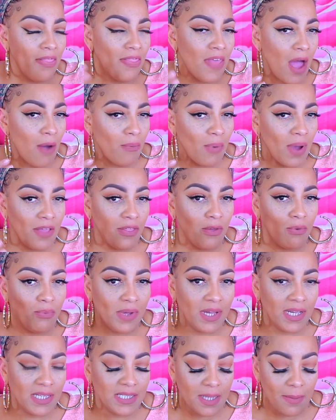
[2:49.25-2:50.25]
That way the
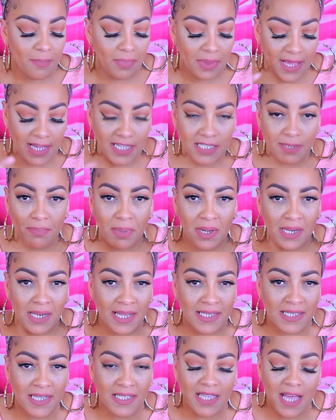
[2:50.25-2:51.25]
wig is in place, but
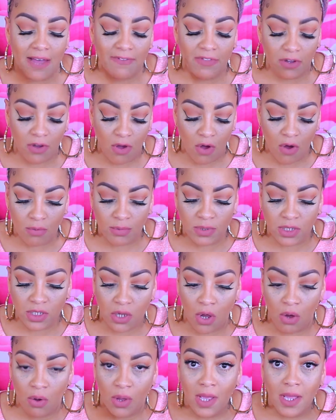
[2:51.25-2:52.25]
it does have the comb.
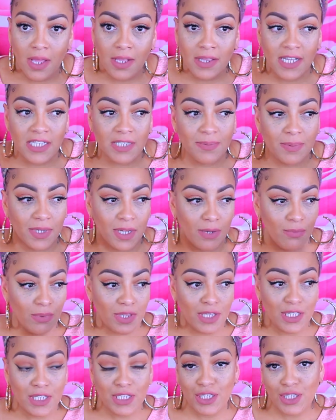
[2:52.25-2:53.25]
So let's begin
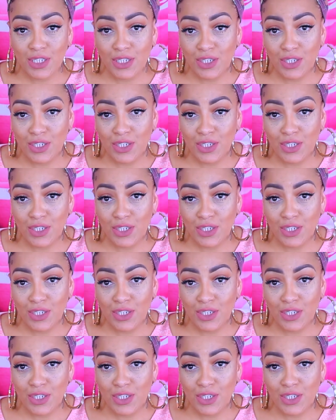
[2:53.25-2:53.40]
with this